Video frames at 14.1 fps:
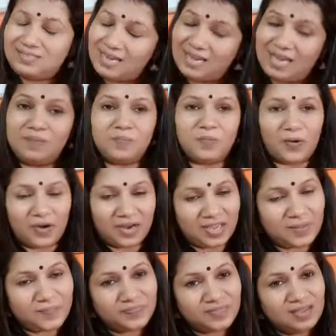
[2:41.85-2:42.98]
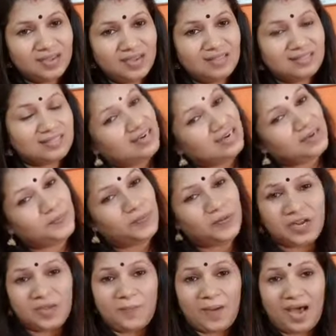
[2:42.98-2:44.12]
second body, third
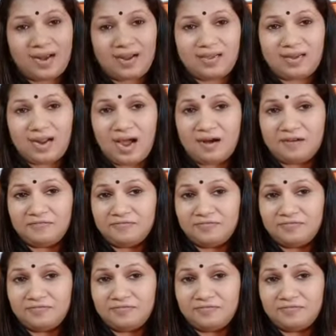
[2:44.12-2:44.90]
body paragraph,